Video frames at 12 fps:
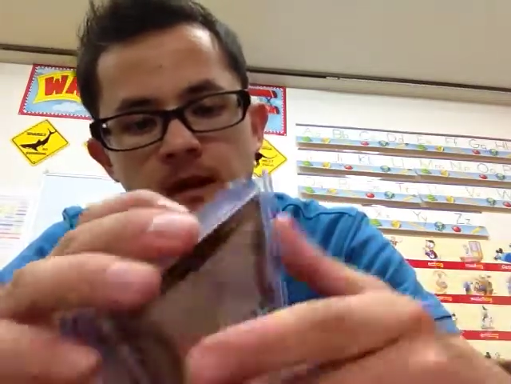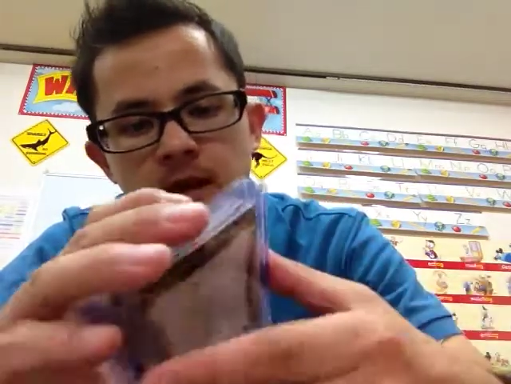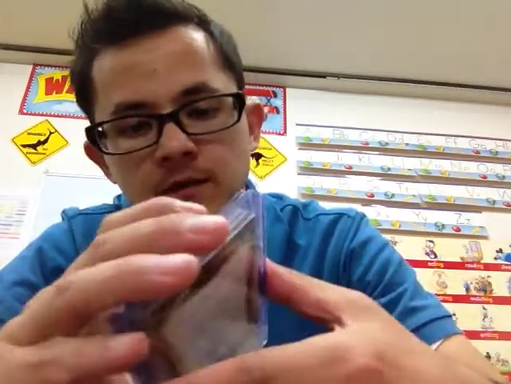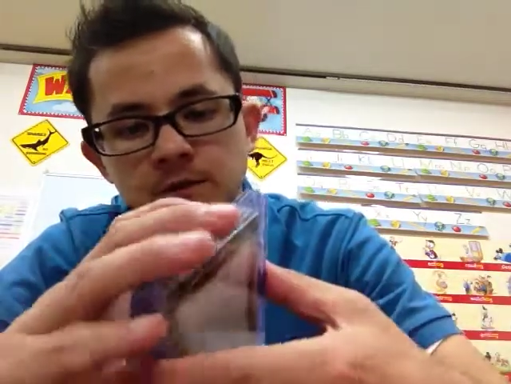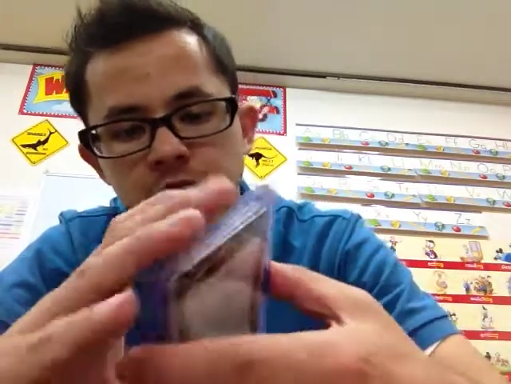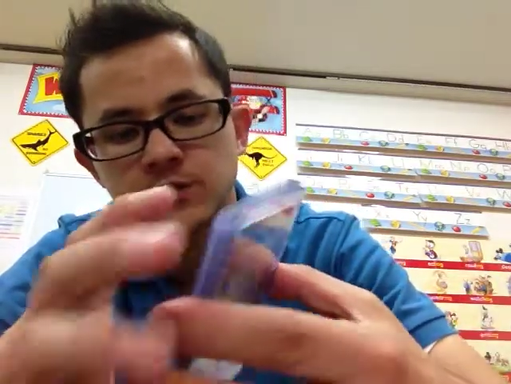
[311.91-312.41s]
I
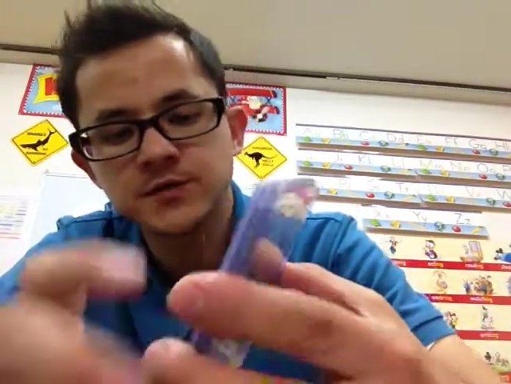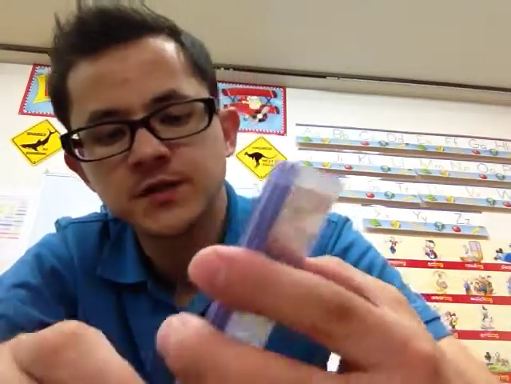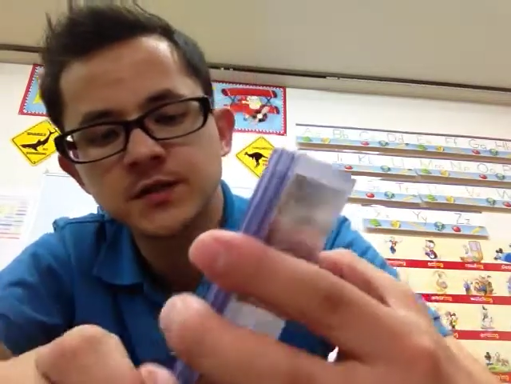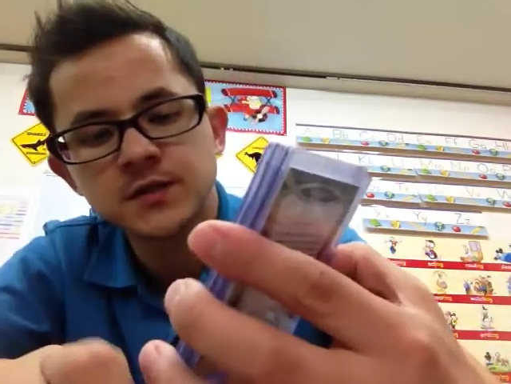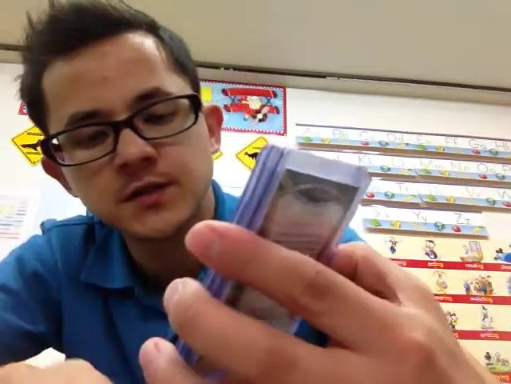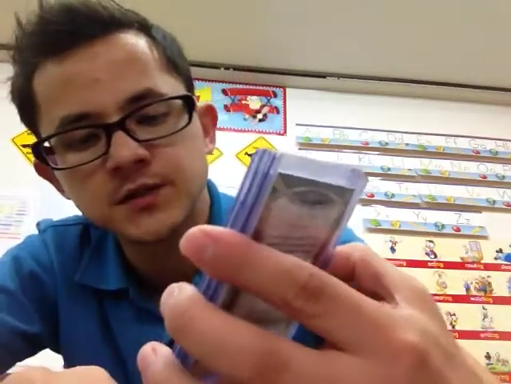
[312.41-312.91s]
have a
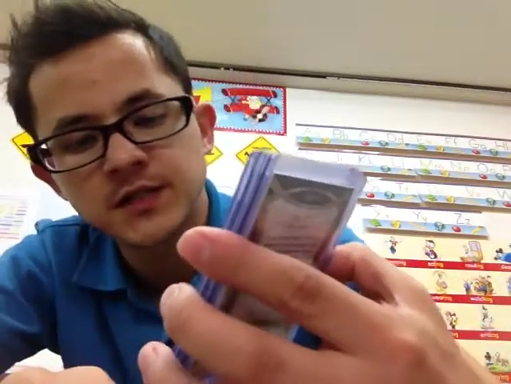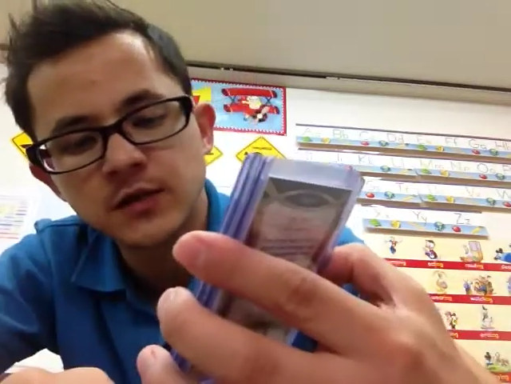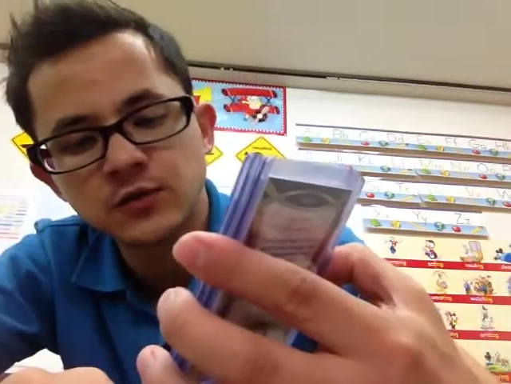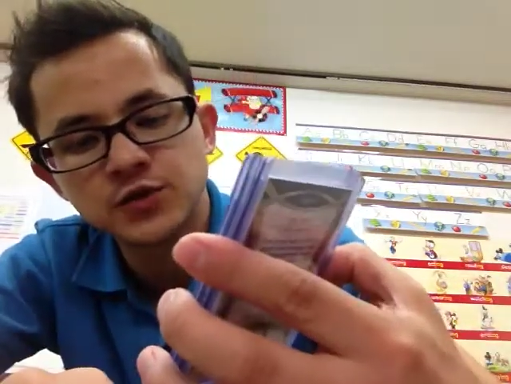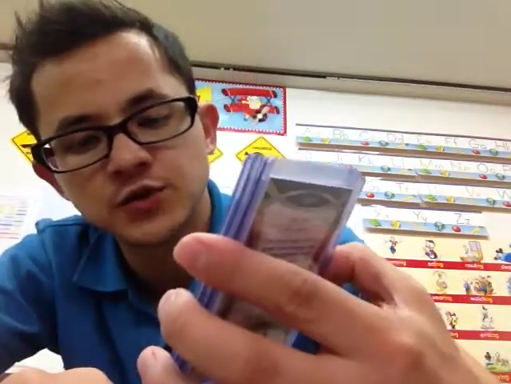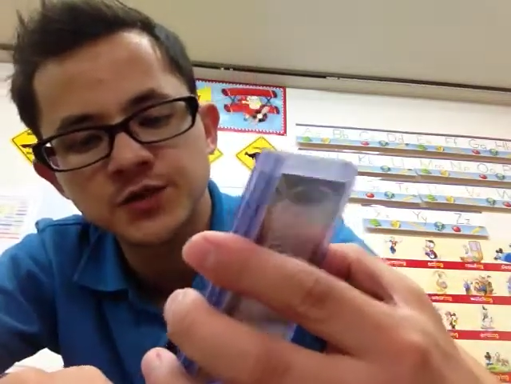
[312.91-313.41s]
jersey,
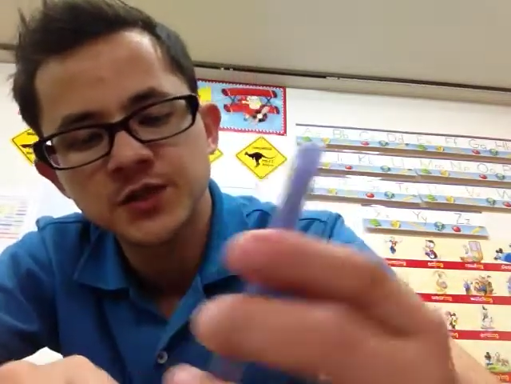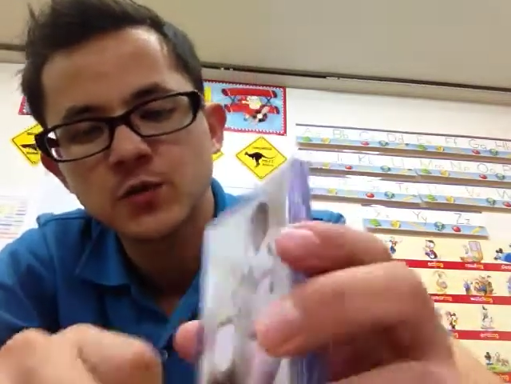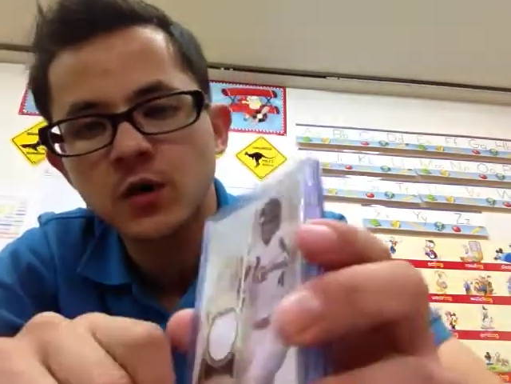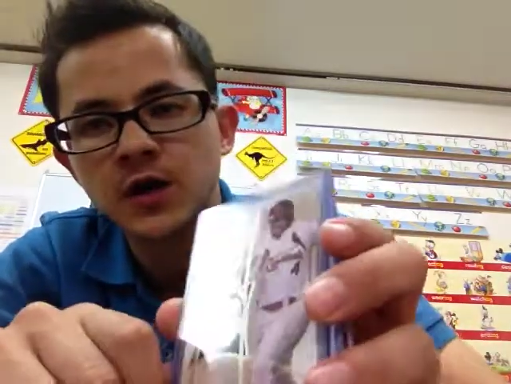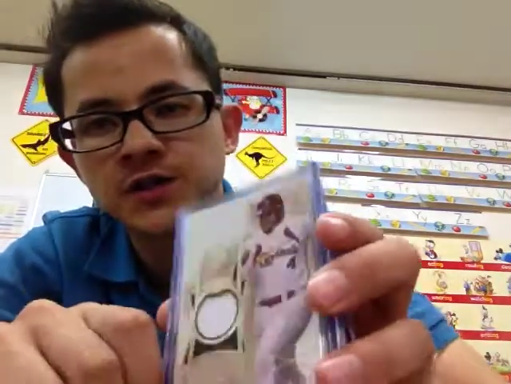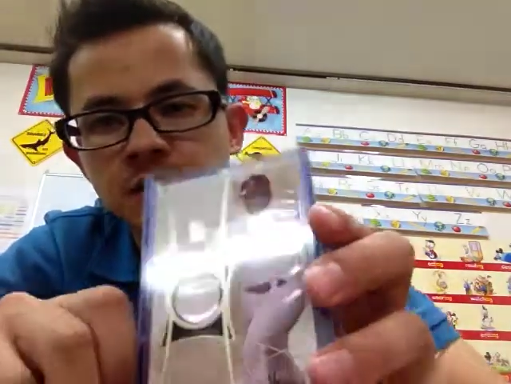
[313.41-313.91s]
single jersey
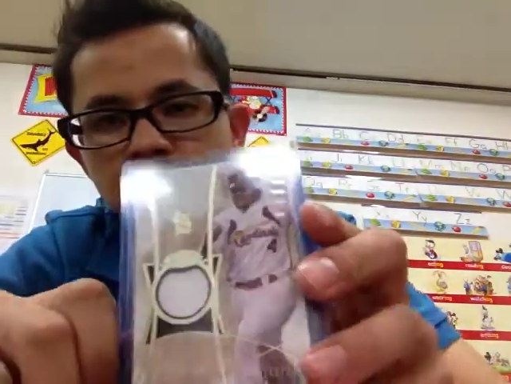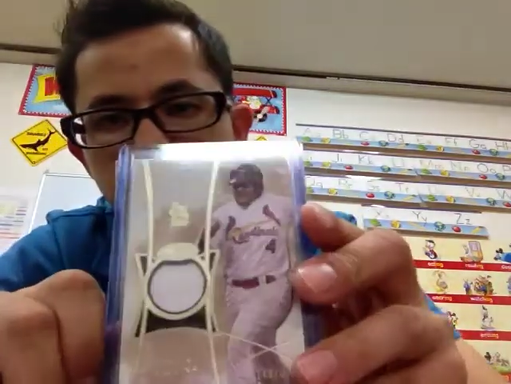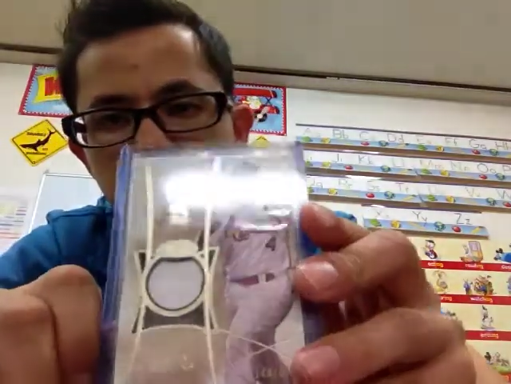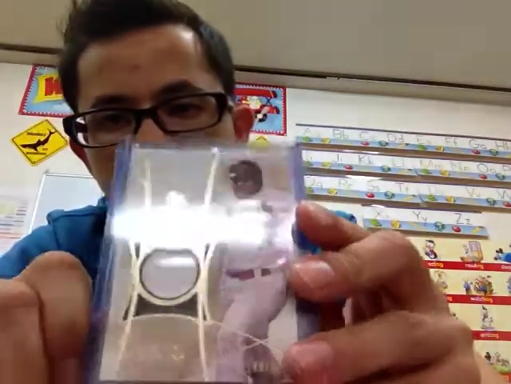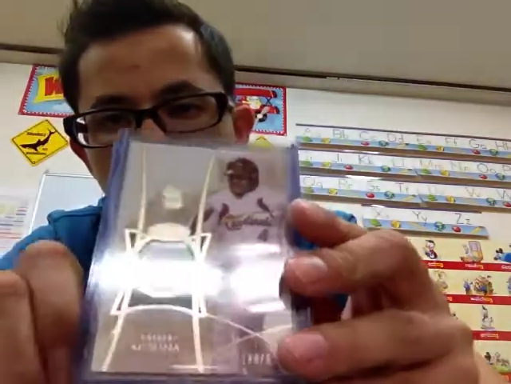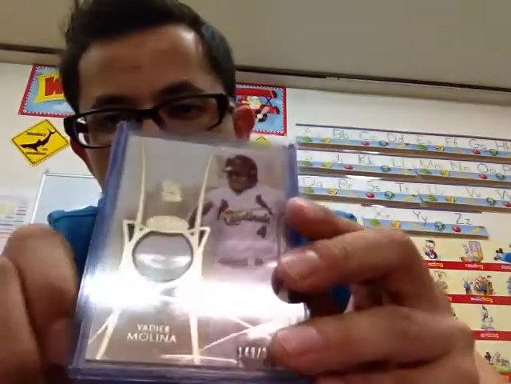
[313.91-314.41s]
swatch at a
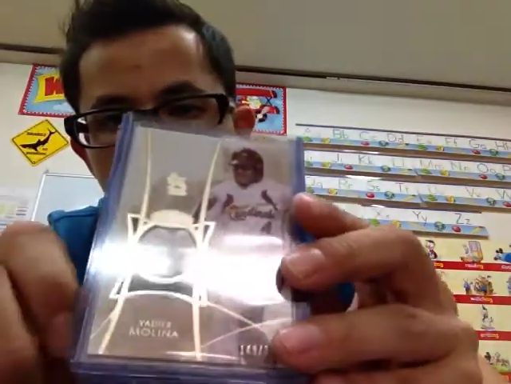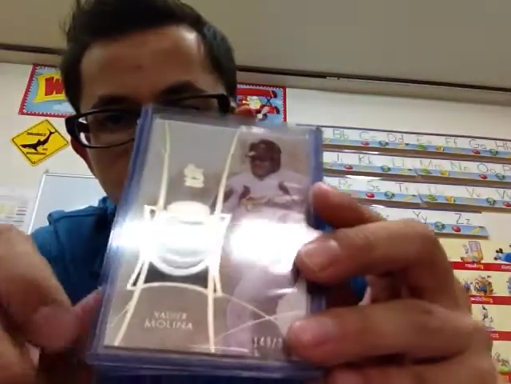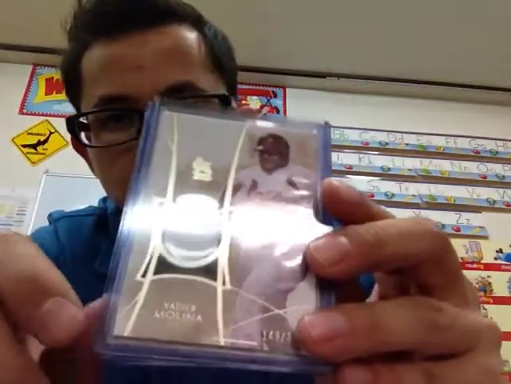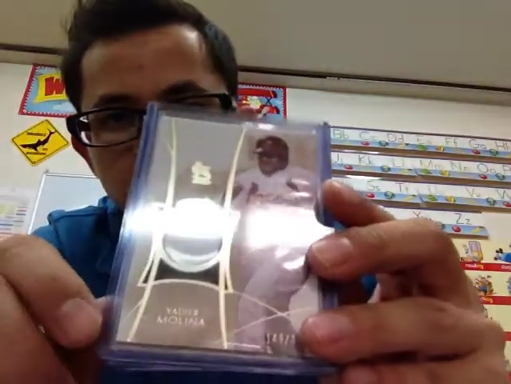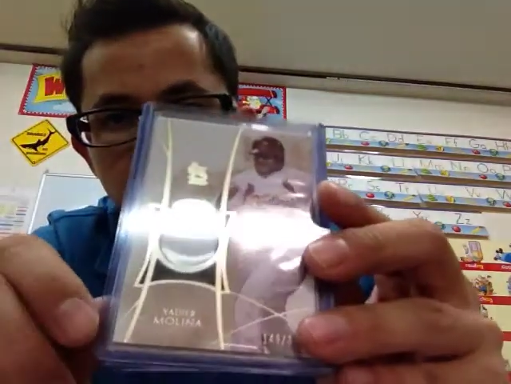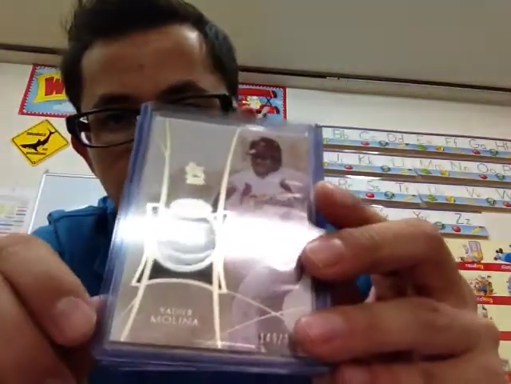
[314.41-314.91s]
$3.99
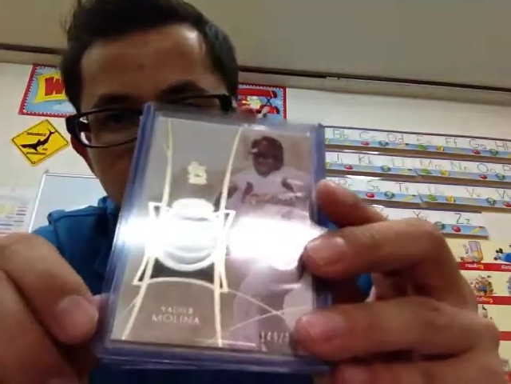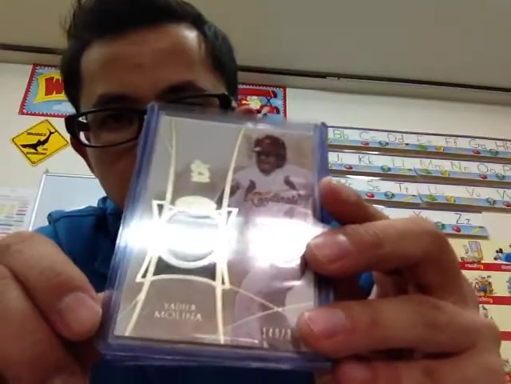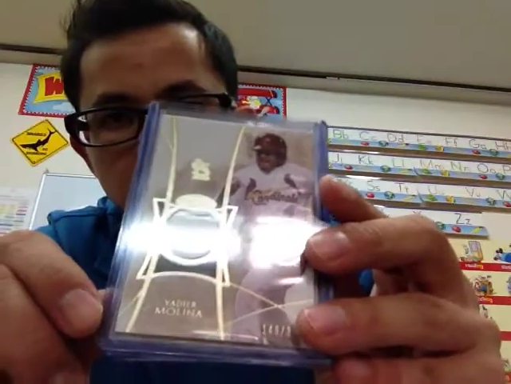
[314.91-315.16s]
of Yadier